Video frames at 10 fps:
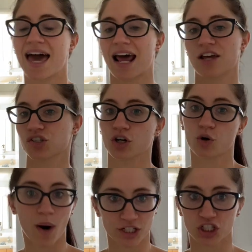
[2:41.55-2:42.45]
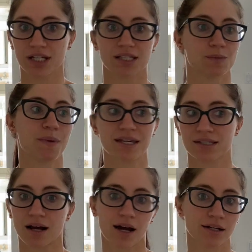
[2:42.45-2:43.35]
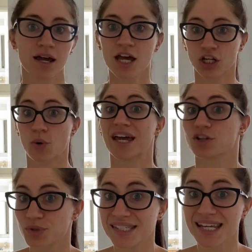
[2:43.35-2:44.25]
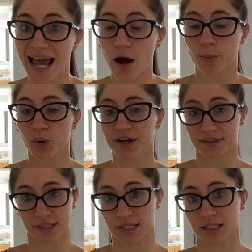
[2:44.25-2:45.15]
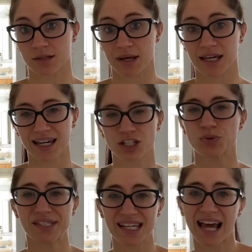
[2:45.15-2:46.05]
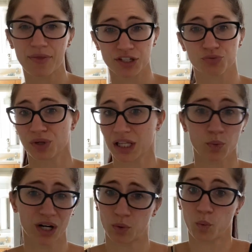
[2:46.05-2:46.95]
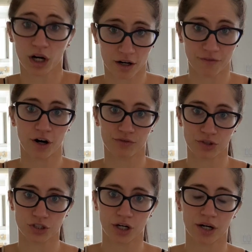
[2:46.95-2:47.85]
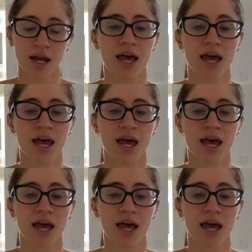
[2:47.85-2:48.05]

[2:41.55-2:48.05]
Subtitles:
And ask her questions based on, can you see how important this is to me? Can you see how this really wouldn't work for our future?